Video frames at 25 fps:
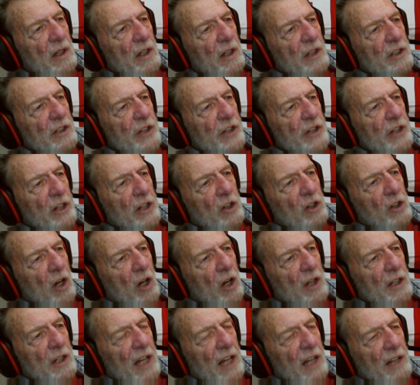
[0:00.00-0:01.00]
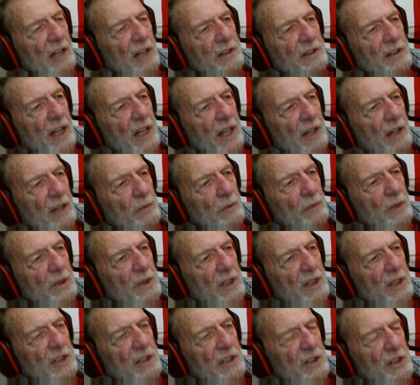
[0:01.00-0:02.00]
She had gone downtown with
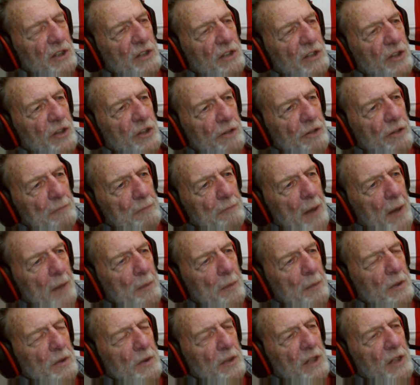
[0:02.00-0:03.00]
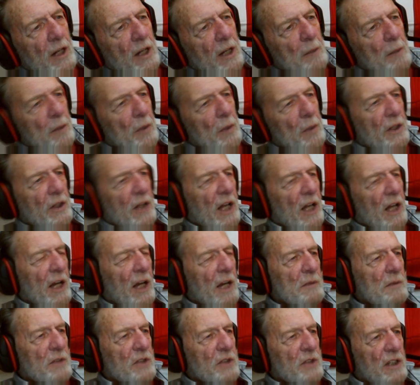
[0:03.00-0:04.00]
us to serve papers a couple of
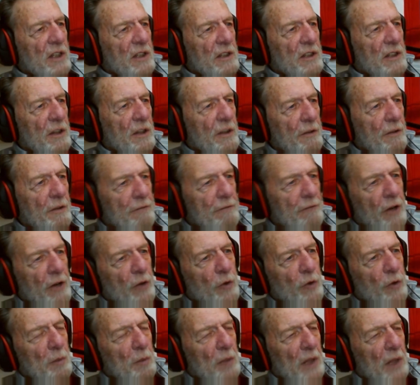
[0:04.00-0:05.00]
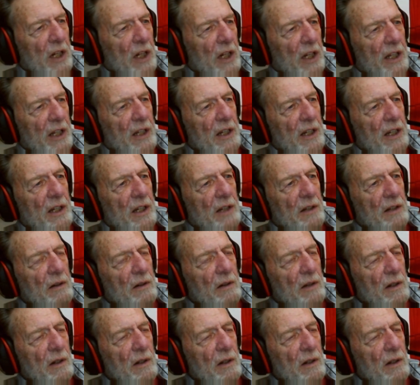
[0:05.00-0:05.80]
times into the federal building, and